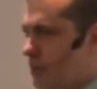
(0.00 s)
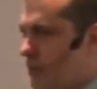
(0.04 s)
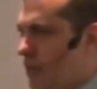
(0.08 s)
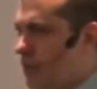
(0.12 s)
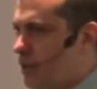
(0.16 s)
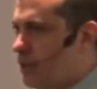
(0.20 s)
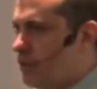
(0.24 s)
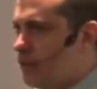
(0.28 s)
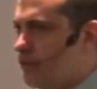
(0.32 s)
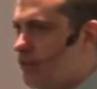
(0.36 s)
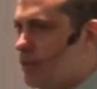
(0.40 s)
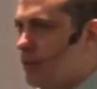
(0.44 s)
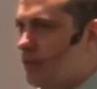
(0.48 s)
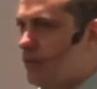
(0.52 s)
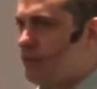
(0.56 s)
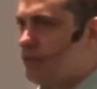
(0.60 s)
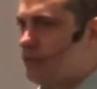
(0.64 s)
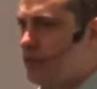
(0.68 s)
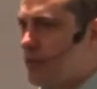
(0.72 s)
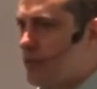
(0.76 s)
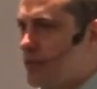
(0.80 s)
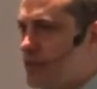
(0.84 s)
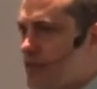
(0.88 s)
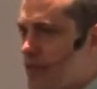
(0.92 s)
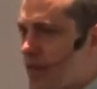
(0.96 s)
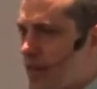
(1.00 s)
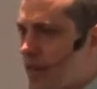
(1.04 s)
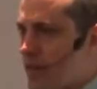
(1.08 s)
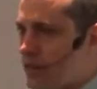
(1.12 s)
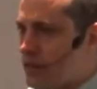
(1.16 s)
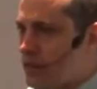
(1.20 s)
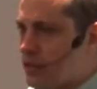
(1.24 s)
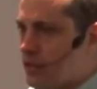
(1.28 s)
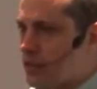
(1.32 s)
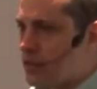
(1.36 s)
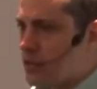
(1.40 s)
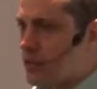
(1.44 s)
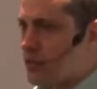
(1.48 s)
in the form of
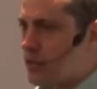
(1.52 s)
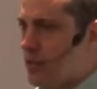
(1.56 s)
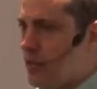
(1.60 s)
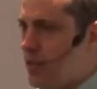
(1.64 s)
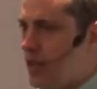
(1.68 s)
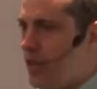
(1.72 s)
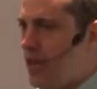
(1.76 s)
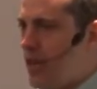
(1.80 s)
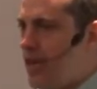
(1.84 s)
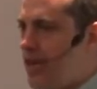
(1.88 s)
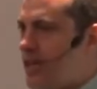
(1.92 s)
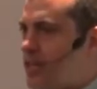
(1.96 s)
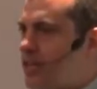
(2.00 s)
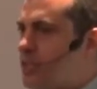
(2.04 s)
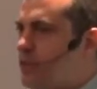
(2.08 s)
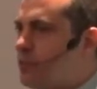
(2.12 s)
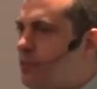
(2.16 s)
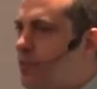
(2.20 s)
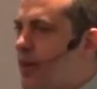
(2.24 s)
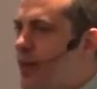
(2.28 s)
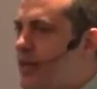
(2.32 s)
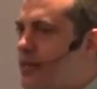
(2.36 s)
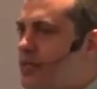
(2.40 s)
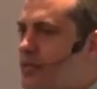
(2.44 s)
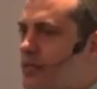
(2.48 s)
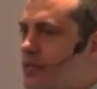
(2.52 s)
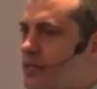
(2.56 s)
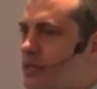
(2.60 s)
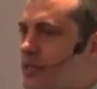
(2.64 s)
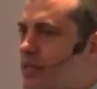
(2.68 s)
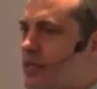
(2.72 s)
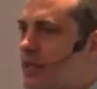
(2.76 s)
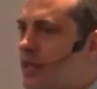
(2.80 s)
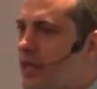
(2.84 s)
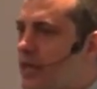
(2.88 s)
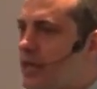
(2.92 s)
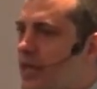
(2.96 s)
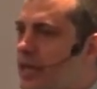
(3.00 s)
transactions expressed
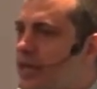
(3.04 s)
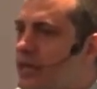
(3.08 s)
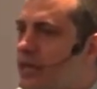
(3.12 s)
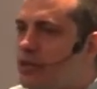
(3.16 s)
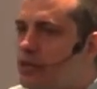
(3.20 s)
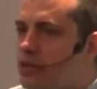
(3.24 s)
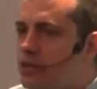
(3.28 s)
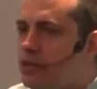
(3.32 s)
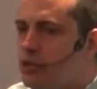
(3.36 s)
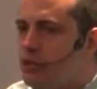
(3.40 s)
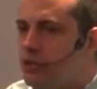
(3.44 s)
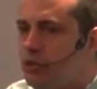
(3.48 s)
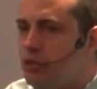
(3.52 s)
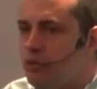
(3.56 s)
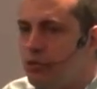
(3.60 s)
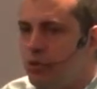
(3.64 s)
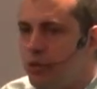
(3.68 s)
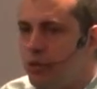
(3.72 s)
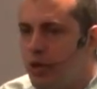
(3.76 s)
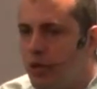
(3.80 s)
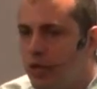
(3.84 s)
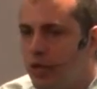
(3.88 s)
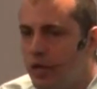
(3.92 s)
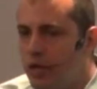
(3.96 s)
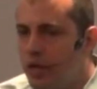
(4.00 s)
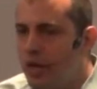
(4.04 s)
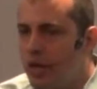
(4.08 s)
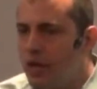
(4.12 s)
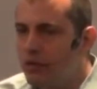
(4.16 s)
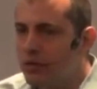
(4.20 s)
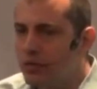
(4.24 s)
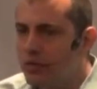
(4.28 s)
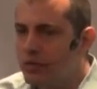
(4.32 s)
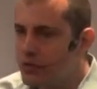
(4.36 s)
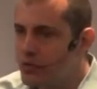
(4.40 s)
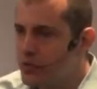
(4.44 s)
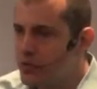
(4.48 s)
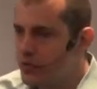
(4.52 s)
in a new
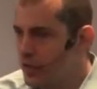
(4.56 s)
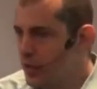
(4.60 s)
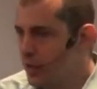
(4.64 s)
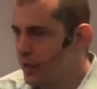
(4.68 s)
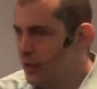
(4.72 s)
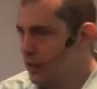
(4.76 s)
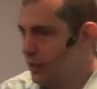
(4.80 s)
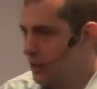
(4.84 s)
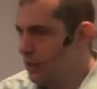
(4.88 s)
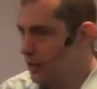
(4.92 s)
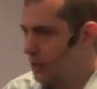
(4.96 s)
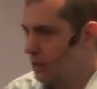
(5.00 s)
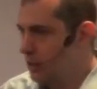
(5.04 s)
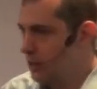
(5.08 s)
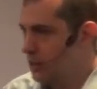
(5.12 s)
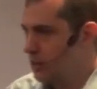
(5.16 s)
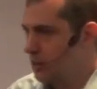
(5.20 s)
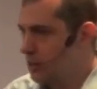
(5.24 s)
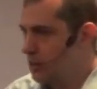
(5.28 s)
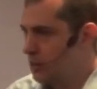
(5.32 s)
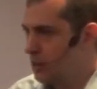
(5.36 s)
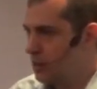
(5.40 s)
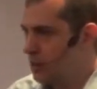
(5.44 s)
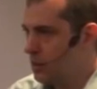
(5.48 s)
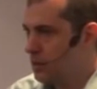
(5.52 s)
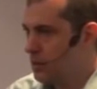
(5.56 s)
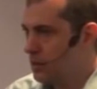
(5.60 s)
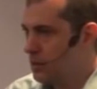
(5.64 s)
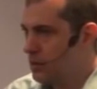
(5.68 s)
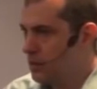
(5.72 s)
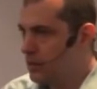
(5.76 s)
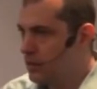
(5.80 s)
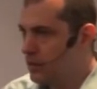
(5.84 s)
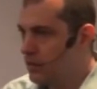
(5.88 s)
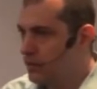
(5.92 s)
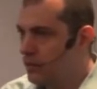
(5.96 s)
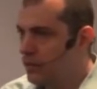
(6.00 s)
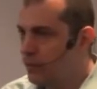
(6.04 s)
currency,
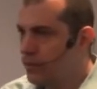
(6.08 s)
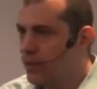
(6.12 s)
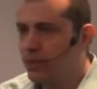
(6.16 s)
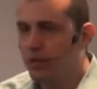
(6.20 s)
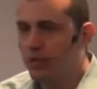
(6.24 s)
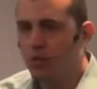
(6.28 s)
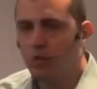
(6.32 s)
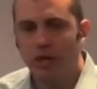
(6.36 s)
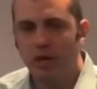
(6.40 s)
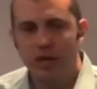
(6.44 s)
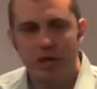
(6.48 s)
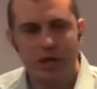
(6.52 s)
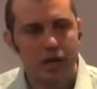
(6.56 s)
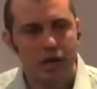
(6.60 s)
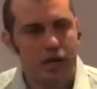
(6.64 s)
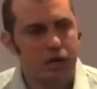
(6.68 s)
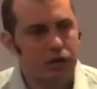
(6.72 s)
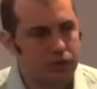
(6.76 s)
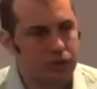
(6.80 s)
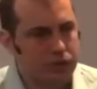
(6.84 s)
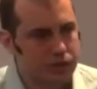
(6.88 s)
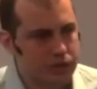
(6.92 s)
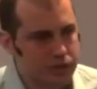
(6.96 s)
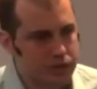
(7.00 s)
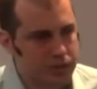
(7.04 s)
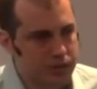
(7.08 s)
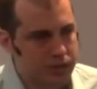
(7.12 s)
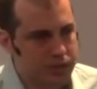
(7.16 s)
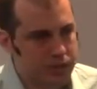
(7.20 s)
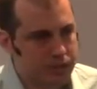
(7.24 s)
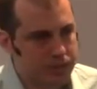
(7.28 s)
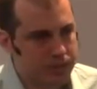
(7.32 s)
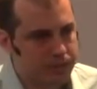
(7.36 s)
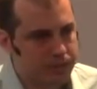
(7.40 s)
the Bitcoin currency.